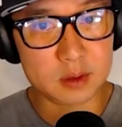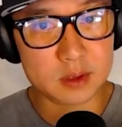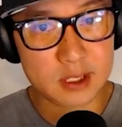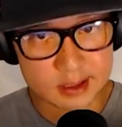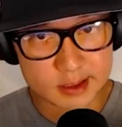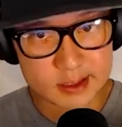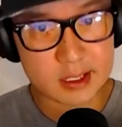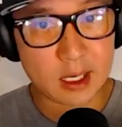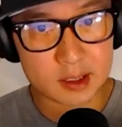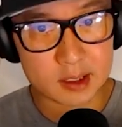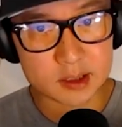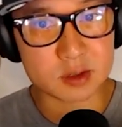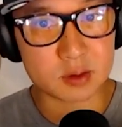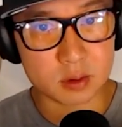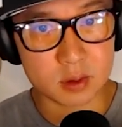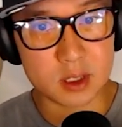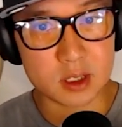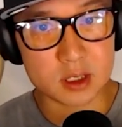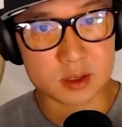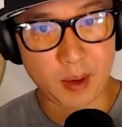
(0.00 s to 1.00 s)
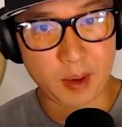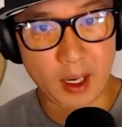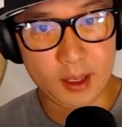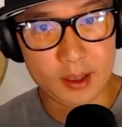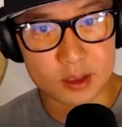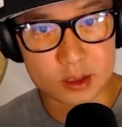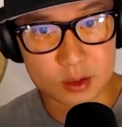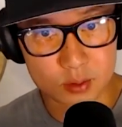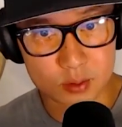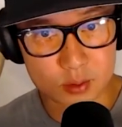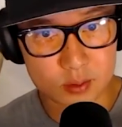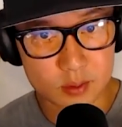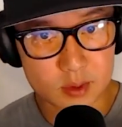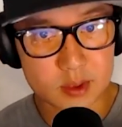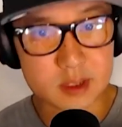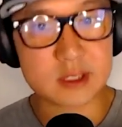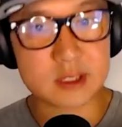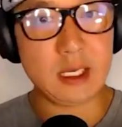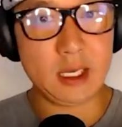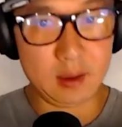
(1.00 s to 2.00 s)
testosterone in his body to
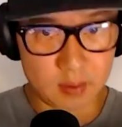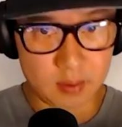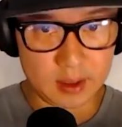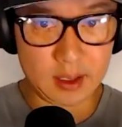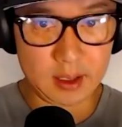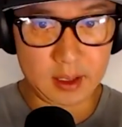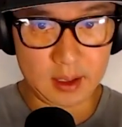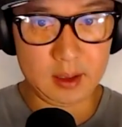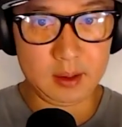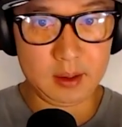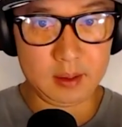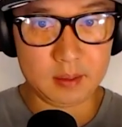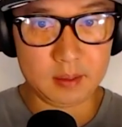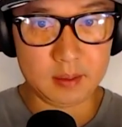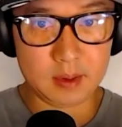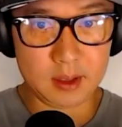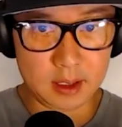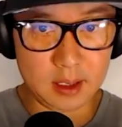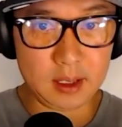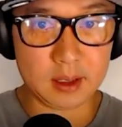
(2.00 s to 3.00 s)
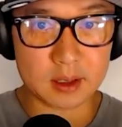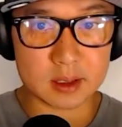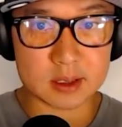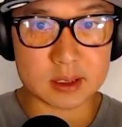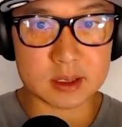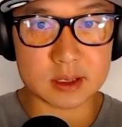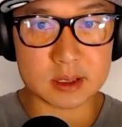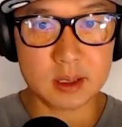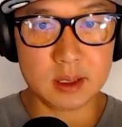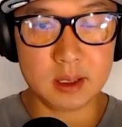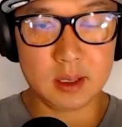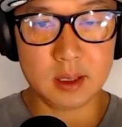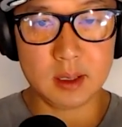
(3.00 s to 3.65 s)
say what he thinks,